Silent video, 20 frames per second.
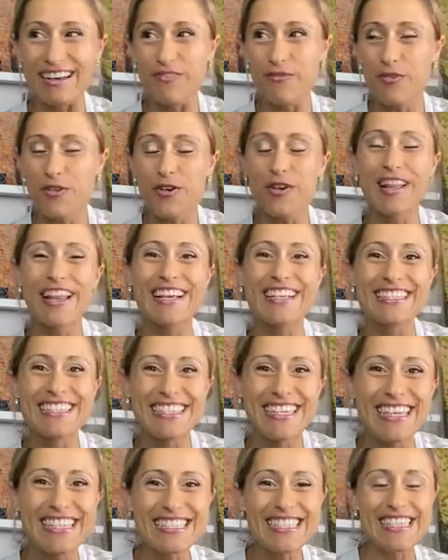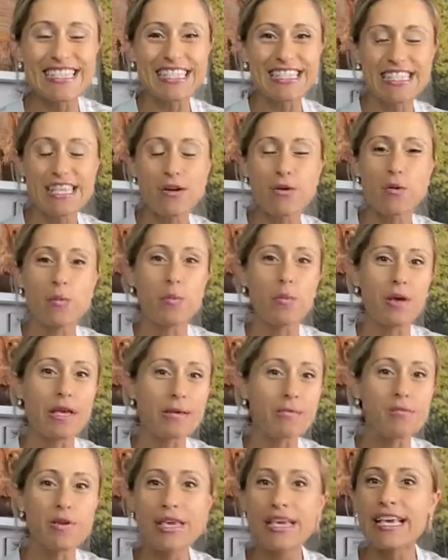four legs kids, still
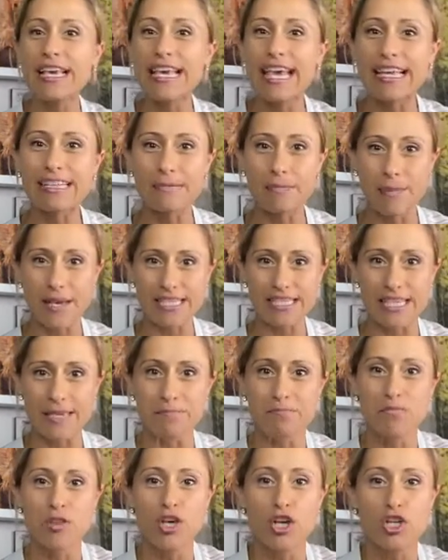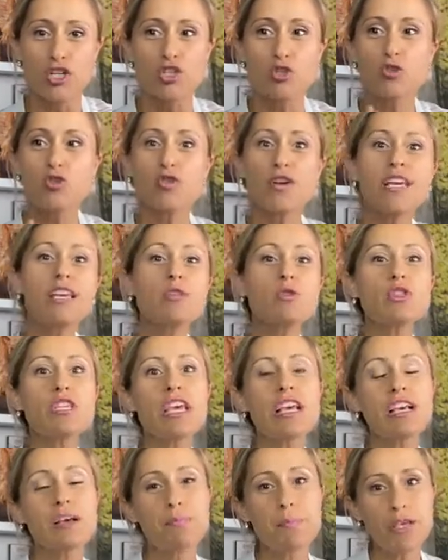we can get messy. So trying to
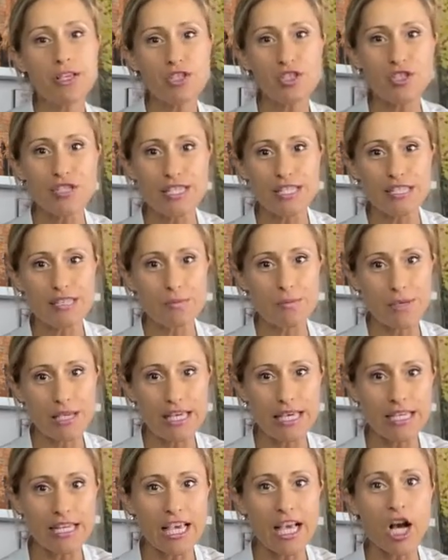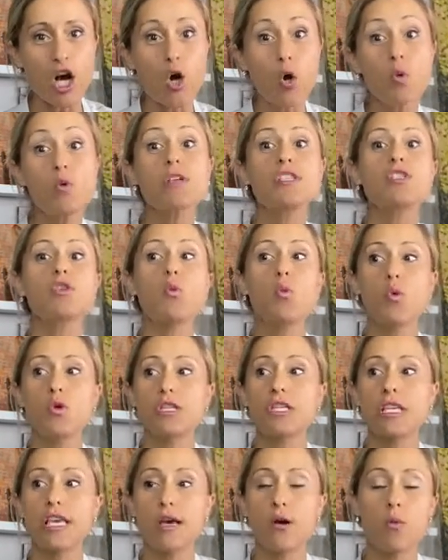take pictures in the beginning always
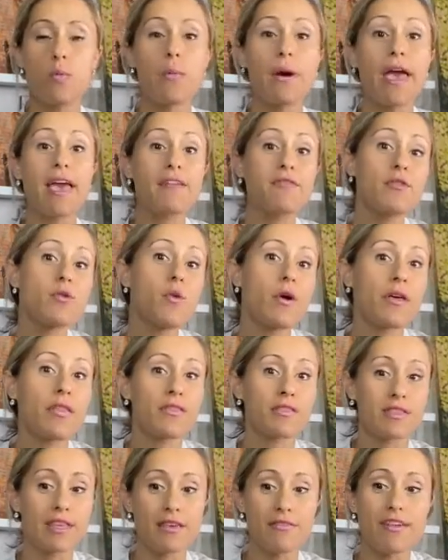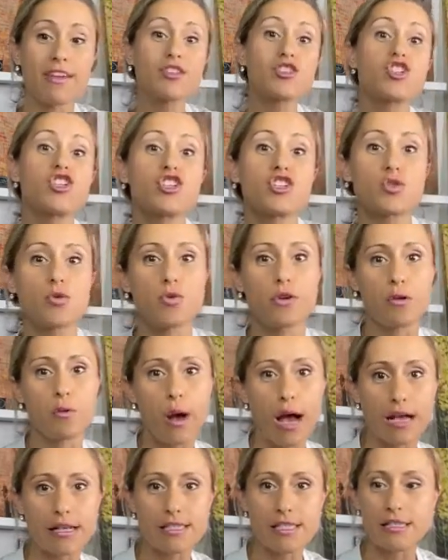would help everyone eventually to
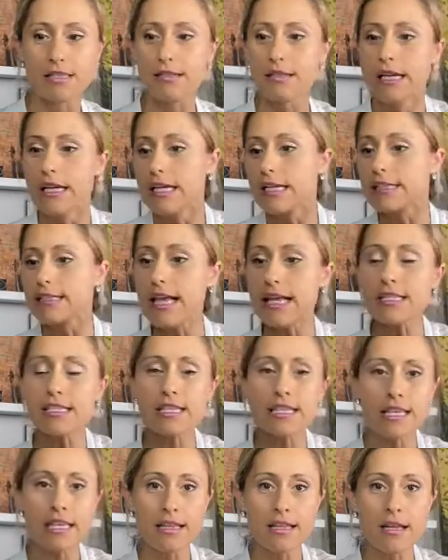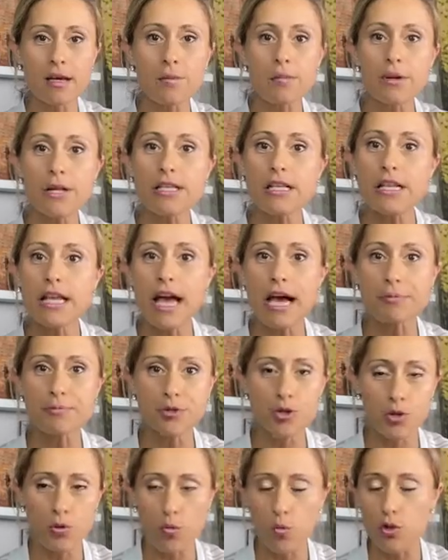relax, and that's again completely up
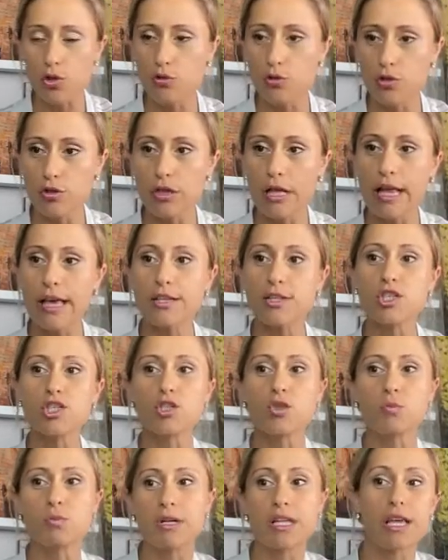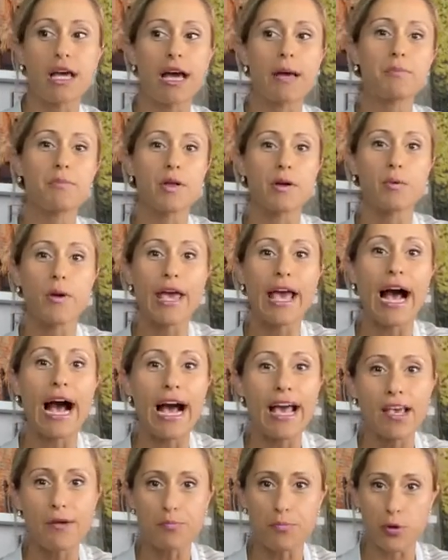to you what you'd like to do. But the way
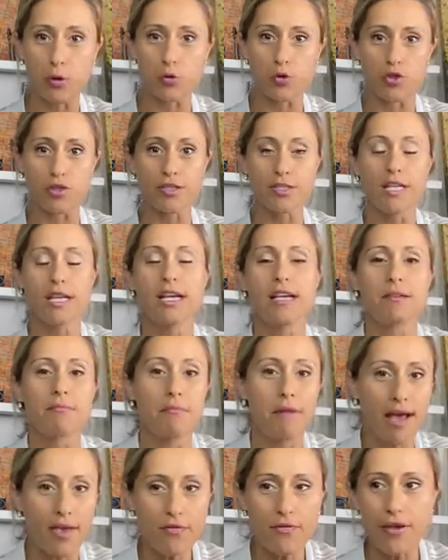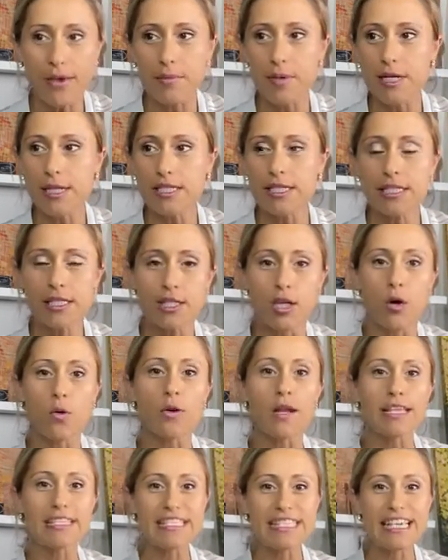I approach it, my family, they know,
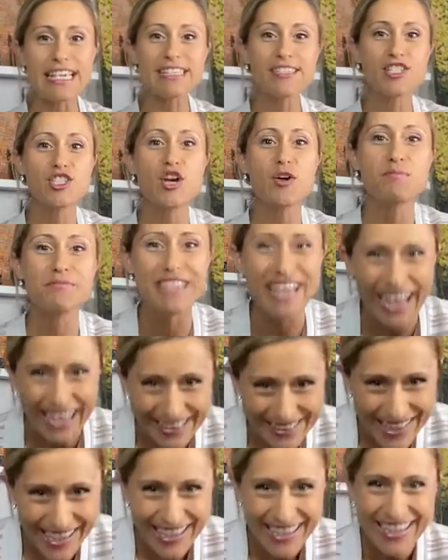let's get job done